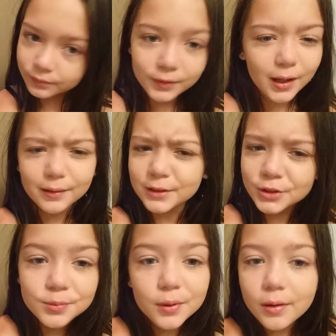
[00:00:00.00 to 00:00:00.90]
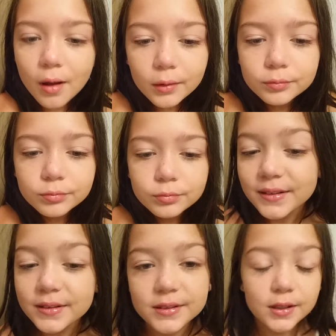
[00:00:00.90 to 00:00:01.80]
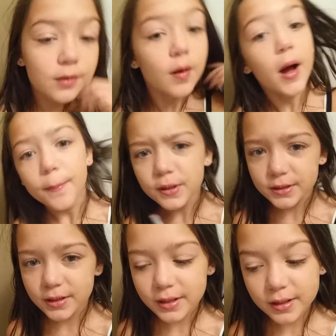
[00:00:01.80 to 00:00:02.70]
yeah, let's just put it on. So I personally